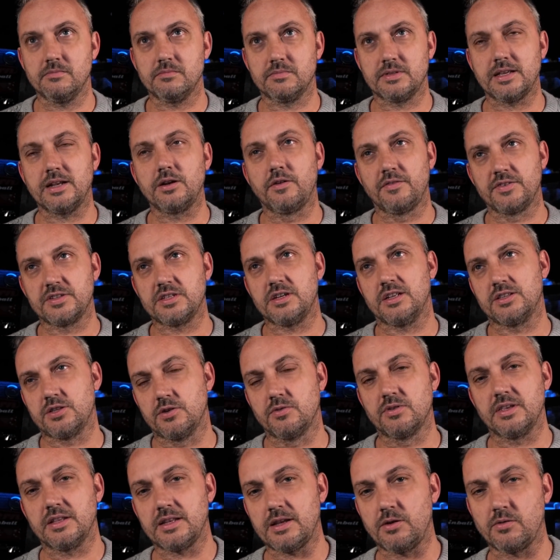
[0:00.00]
then obviously I
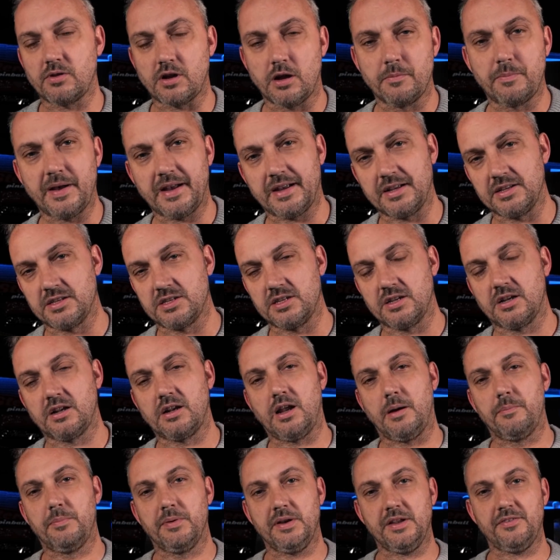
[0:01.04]
do think that will go back into the
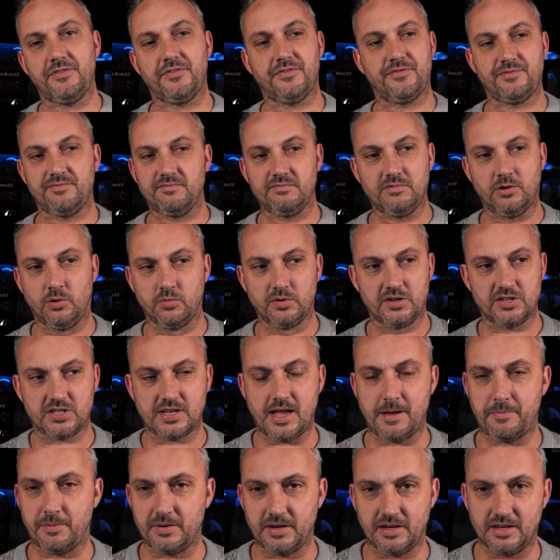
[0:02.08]
club. But if all that's
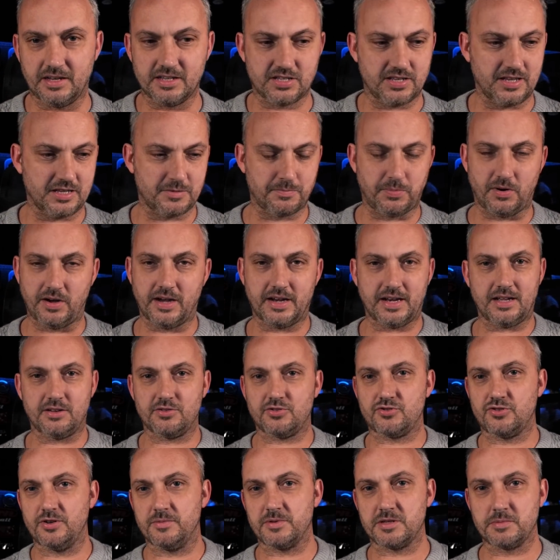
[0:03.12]
happening is he's buying out
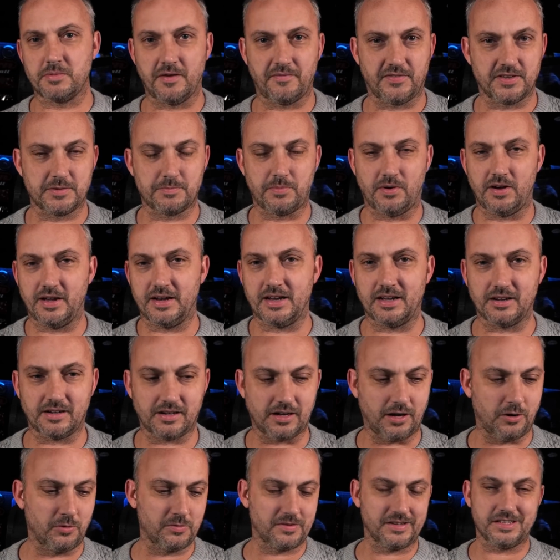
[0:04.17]
Tripp Smith, he's buying out
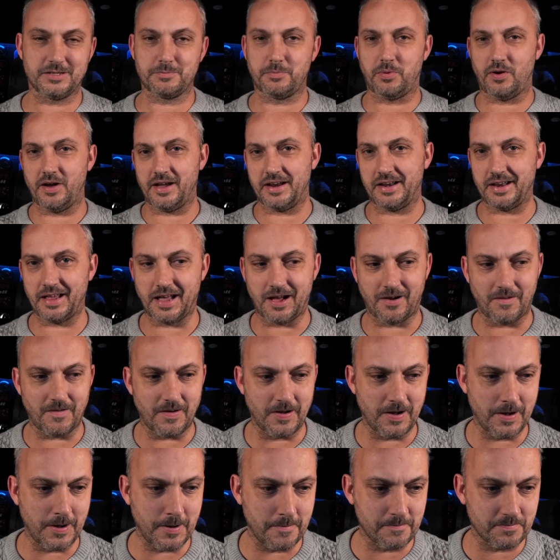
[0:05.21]
Golden, he's buying out
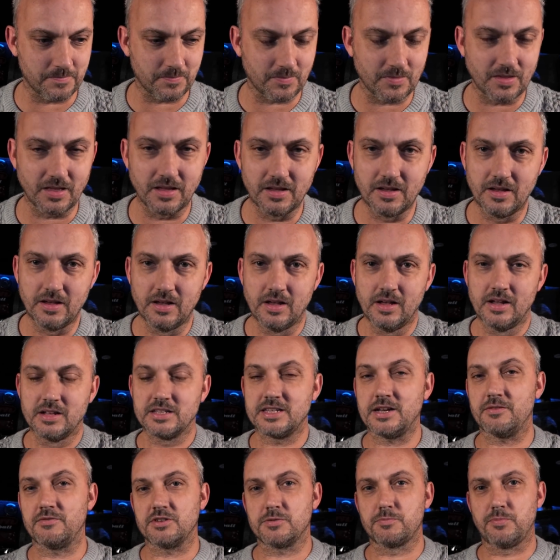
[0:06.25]

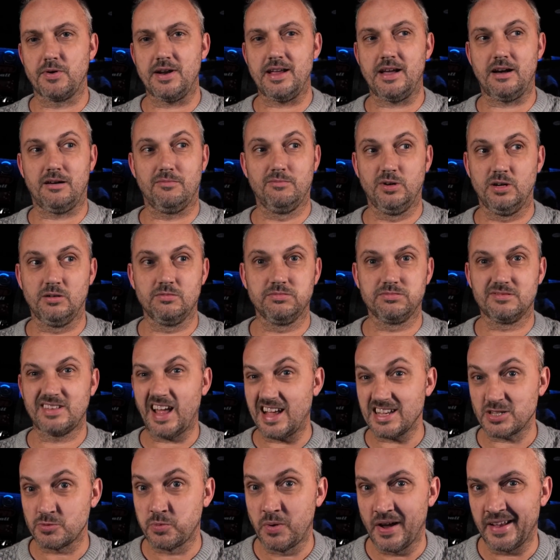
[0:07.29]
Terence Brown, well,
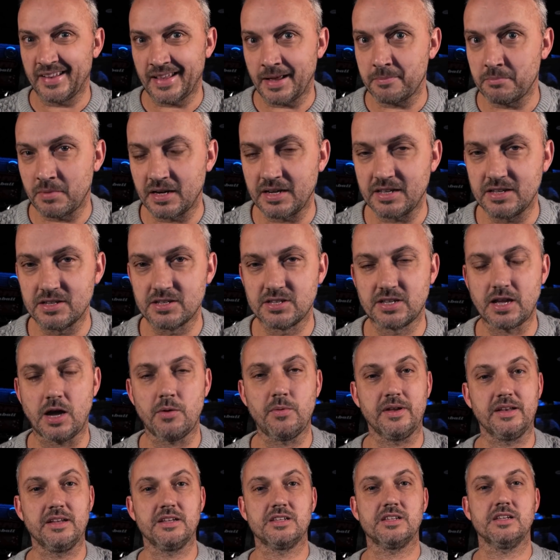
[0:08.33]
that's where that money is
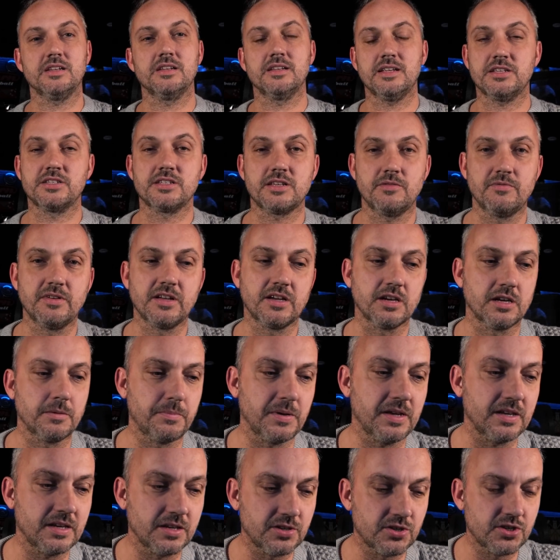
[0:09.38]
going. Is it necessarily going to
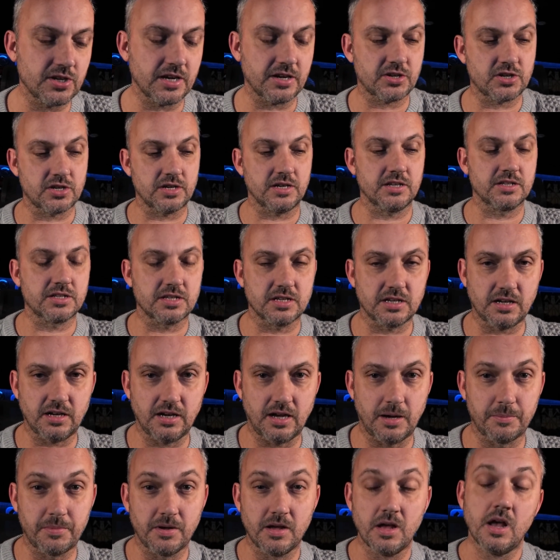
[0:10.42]
be an injection into the
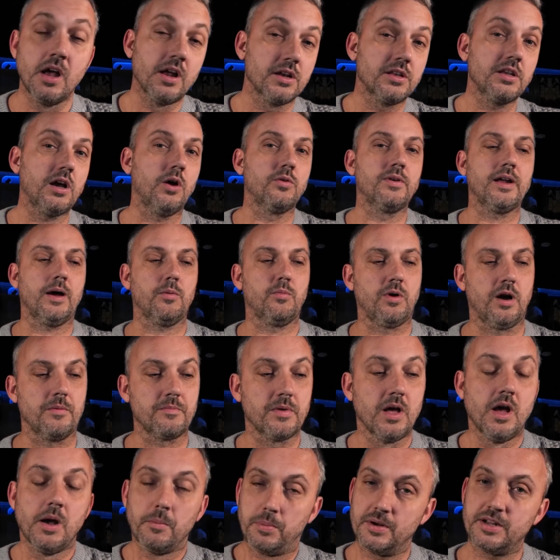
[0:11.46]
club? No, that won't.
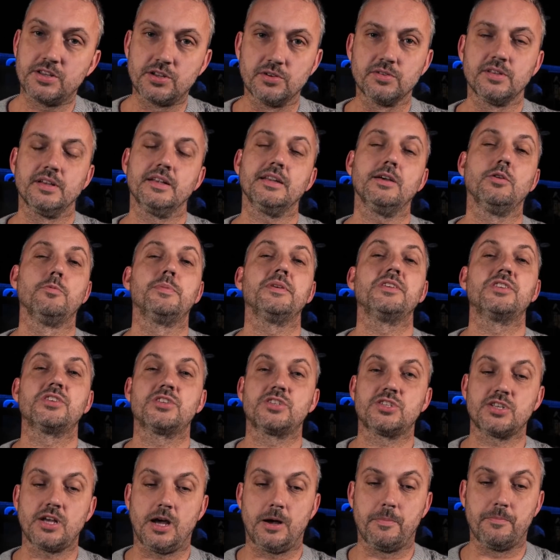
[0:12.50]
But I do think there will be
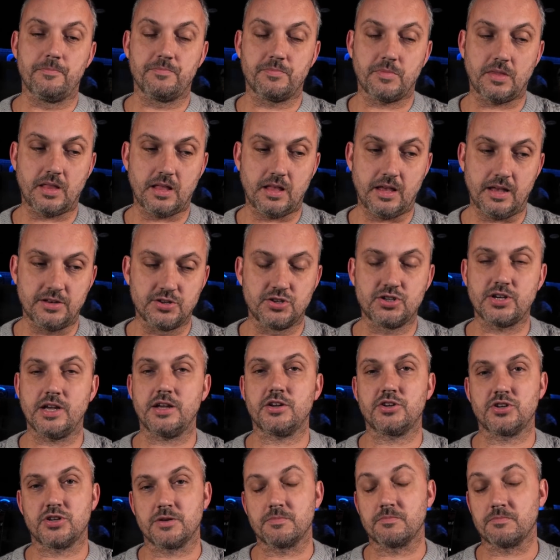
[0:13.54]
some
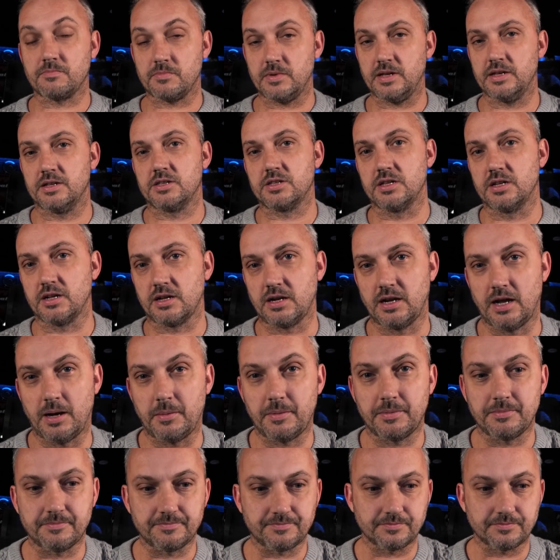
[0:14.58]
injection into the club.